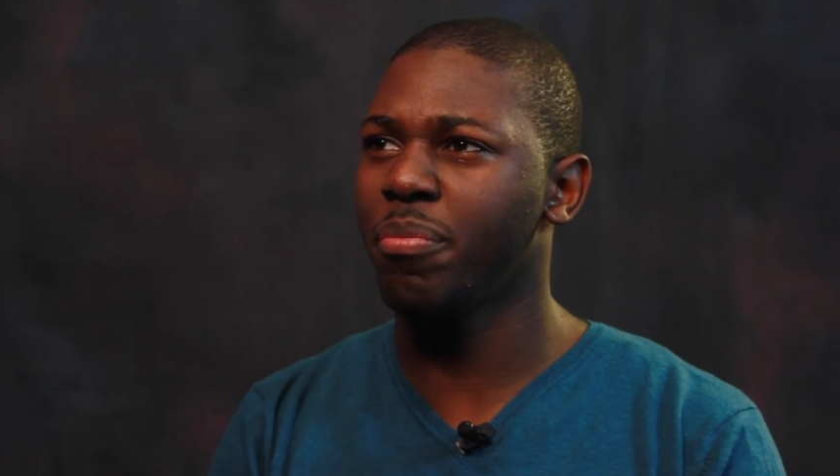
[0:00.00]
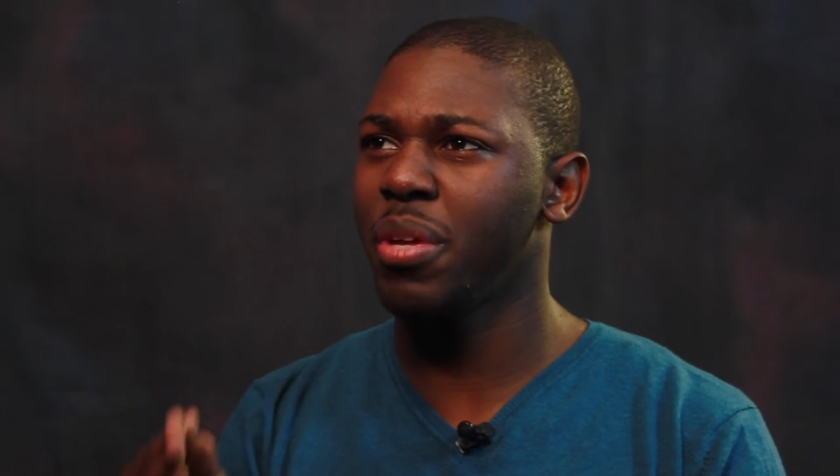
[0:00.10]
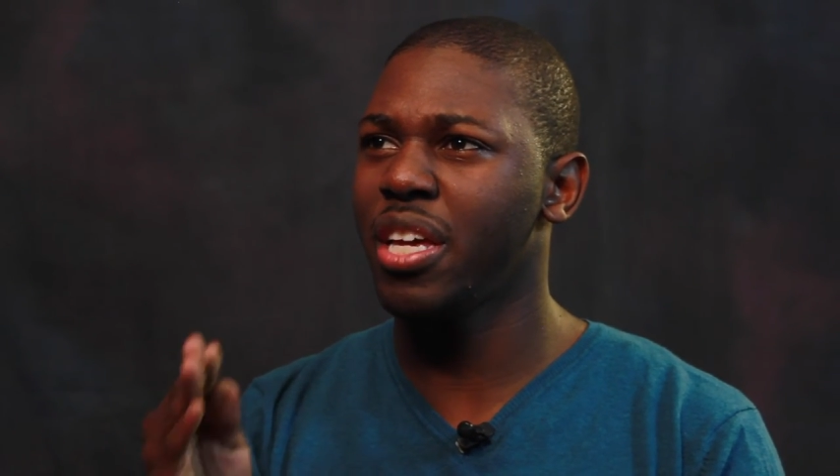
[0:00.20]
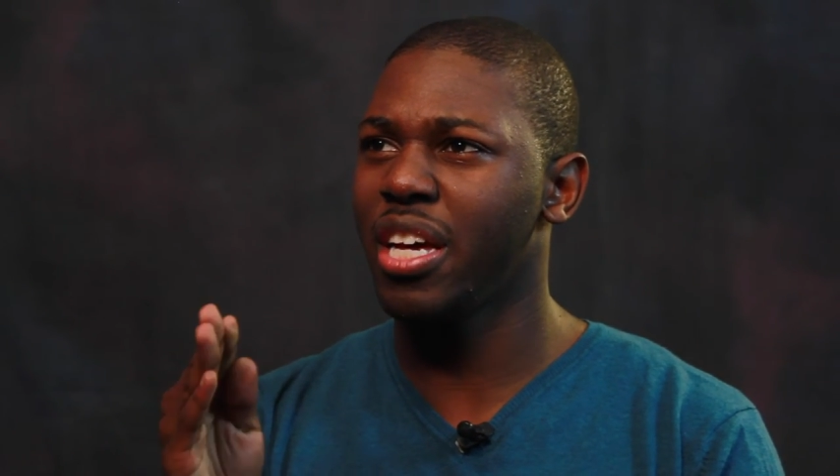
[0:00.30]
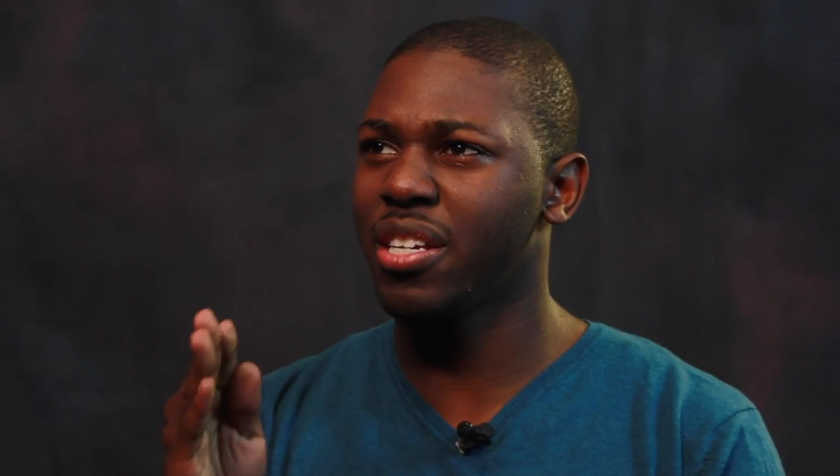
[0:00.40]

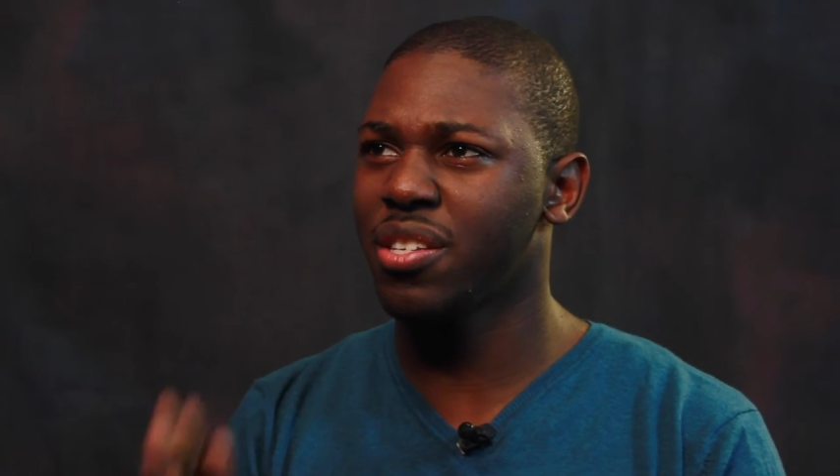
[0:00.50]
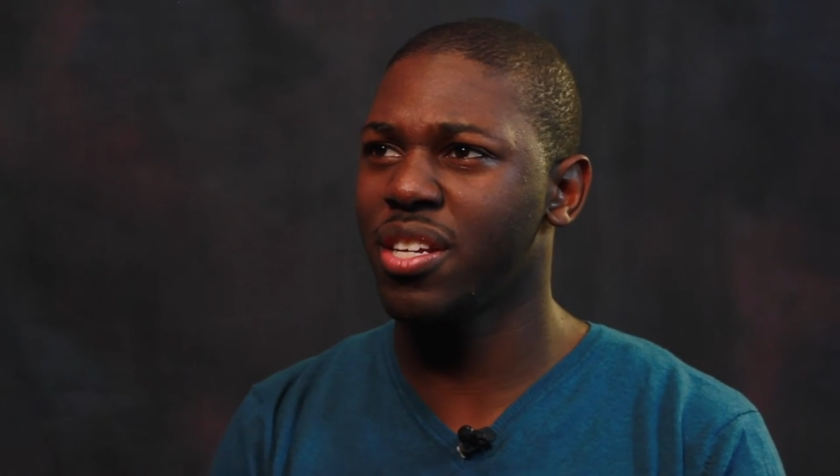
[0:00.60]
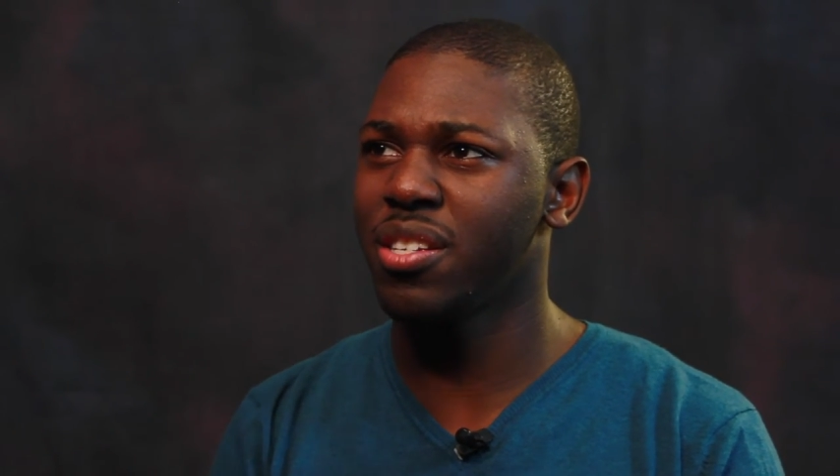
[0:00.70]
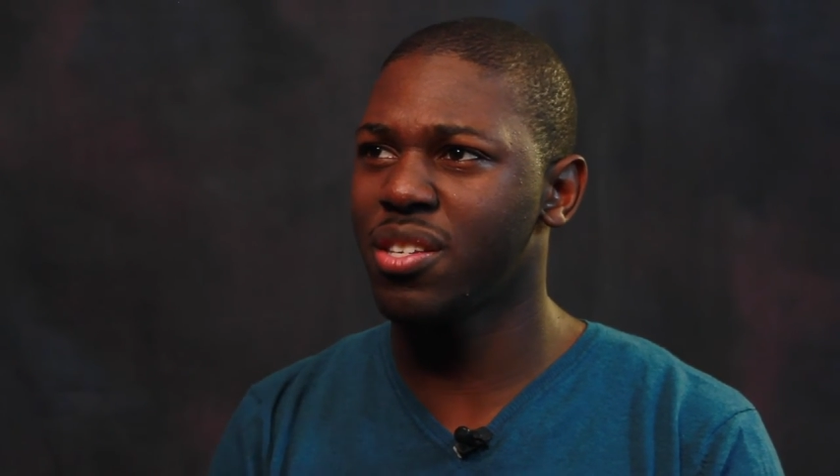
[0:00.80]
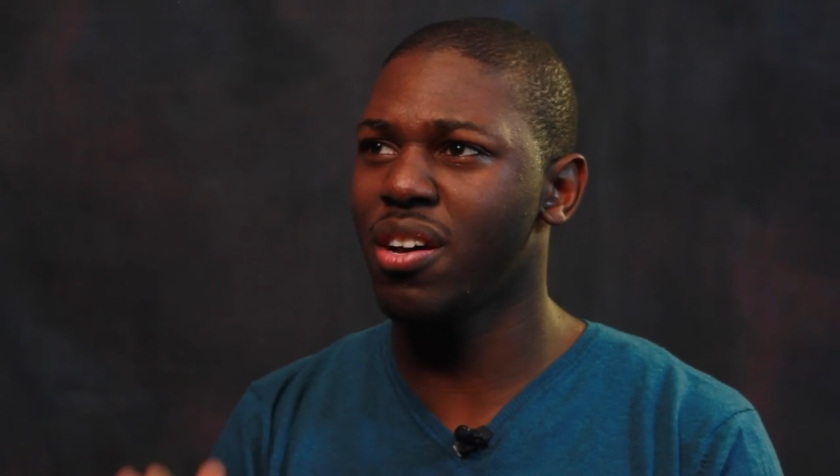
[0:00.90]
me a
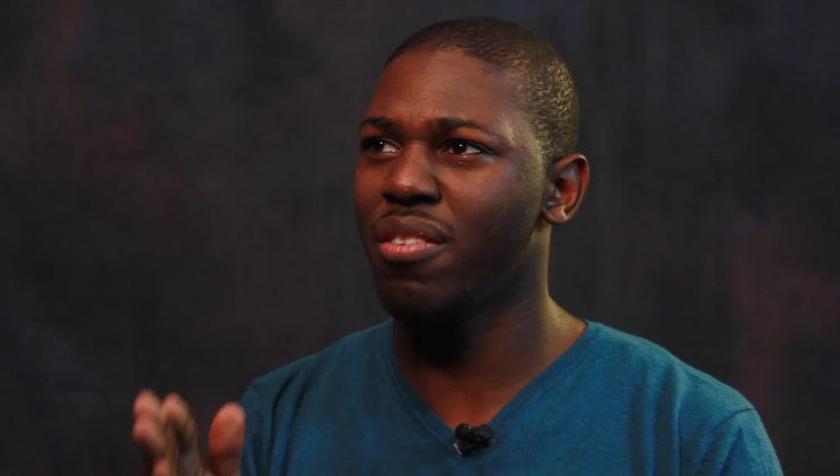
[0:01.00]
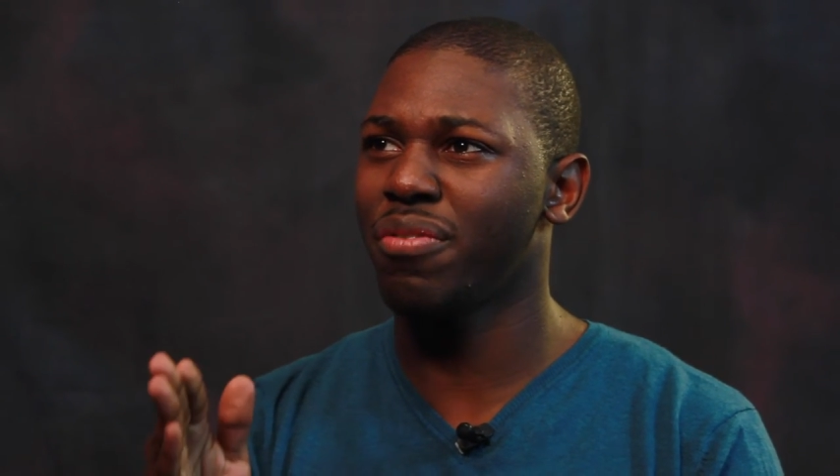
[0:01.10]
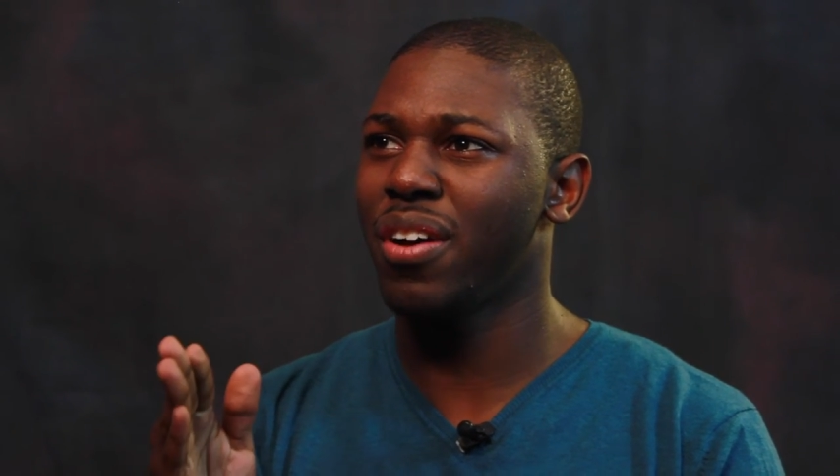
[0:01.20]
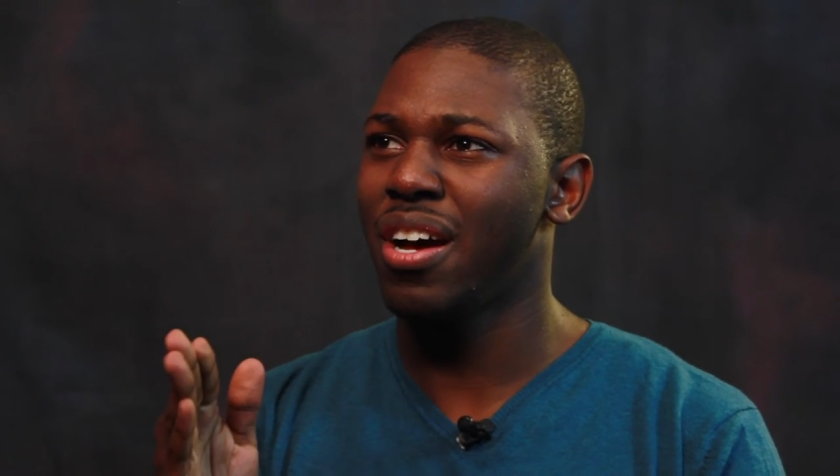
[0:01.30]
sense of,